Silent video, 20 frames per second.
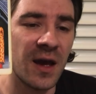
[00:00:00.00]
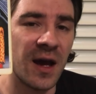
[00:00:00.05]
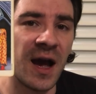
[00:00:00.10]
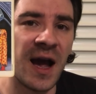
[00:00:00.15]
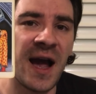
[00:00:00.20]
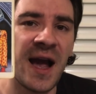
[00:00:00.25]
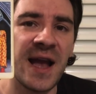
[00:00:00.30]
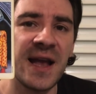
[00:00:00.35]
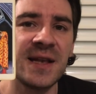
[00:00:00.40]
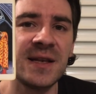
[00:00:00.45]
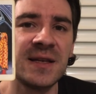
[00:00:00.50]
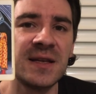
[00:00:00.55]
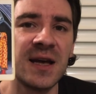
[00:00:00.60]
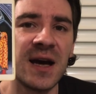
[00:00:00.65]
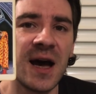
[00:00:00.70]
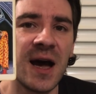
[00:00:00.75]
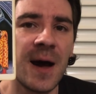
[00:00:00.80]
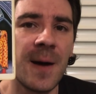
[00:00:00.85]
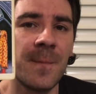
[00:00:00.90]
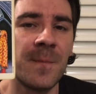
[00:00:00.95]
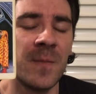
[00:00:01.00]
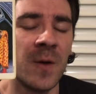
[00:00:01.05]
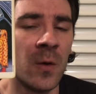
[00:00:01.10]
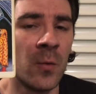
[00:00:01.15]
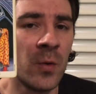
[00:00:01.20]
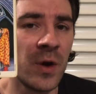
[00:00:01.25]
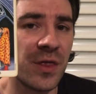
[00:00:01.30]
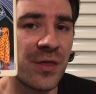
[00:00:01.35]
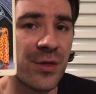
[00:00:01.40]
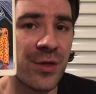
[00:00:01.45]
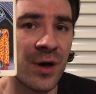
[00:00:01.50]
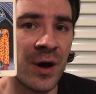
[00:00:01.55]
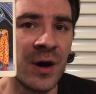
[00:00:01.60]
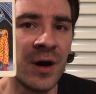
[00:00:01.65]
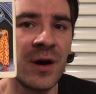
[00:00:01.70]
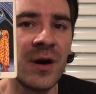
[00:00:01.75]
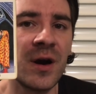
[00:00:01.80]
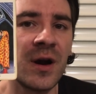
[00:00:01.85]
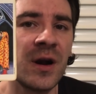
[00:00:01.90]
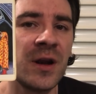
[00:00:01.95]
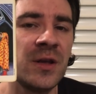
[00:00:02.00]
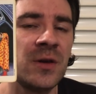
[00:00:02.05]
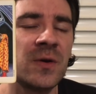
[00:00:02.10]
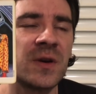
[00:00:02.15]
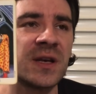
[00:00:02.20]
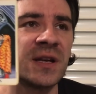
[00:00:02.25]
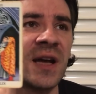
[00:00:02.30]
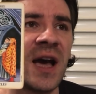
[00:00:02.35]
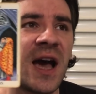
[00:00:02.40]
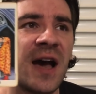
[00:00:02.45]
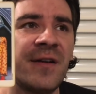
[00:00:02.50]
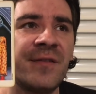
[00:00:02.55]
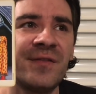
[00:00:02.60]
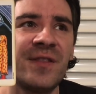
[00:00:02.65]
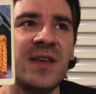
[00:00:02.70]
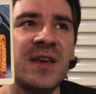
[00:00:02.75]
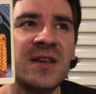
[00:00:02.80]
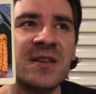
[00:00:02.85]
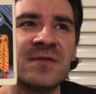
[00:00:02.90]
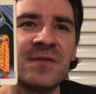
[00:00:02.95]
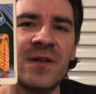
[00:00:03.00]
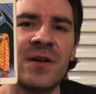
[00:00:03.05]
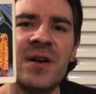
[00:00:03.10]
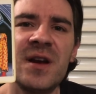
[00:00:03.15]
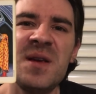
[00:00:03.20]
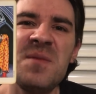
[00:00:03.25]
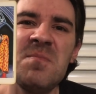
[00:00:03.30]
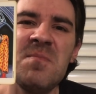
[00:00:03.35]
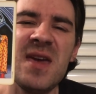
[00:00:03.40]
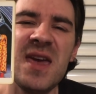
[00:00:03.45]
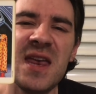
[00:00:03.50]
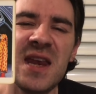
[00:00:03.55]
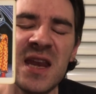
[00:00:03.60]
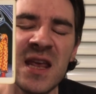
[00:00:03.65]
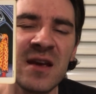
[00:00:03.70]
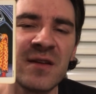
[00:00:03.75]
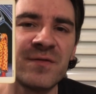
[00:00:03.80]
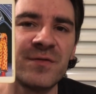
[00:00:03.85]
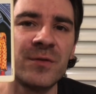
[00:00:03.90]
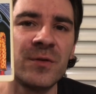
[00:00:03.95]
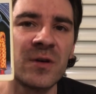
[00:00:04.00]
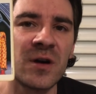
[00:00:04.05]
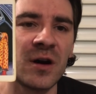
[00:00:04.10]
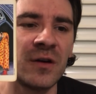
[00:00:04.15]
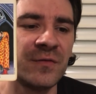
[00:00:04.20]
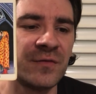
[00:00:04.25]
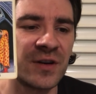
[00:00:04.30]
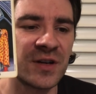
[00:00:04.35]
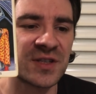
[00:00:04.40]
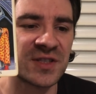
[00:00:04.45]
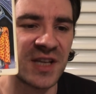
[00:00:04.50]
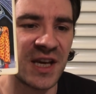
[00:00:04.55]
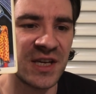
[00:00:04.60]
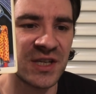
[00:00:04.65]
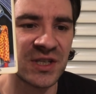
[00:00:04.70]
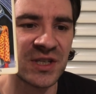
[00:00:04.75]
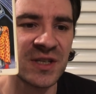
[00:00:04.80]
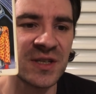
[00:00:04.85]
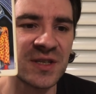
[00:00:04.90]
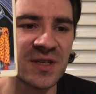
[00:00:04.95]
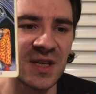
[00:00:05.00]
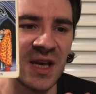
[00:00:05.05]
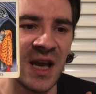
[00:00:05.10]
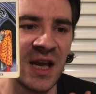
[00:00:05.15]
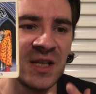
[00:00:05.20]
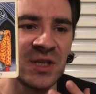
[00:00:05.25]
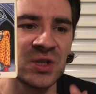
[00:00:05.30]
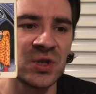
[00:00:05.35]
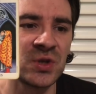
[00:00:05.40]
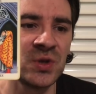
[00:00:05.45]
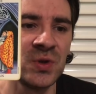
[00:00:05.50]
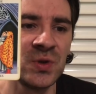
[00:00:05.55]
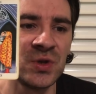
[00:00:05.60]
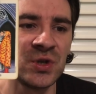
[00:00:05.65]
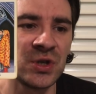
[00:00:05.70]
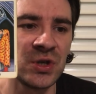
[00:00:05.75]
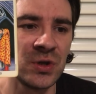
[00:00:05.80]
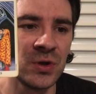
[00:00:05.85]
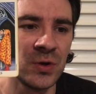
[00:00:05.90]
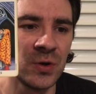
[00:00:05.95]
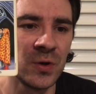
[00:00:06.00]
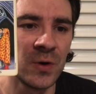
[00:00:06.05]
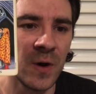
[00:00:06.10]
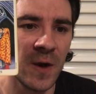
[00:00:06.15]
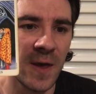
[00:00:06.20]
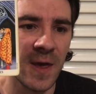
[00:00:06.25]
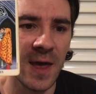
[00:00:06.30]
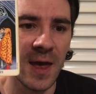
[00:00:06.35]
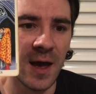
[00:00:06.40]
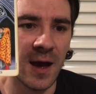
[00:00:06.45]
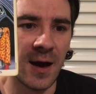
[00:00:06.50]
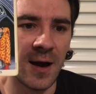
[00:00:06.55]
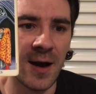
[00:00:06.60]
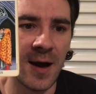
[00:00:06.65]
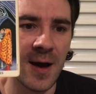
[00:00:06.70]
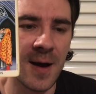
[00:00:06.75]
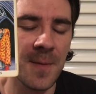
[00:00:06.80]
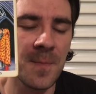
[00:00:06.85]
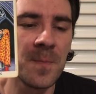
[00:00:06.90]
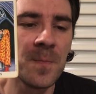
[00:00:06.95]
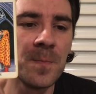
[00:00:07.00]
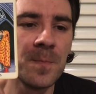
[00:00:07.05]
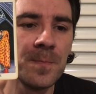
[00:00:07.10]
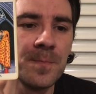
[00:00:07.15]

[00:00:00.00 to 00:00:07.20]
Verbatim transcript: And uh, with her, you can have these very meaningful conversations, and should you Um,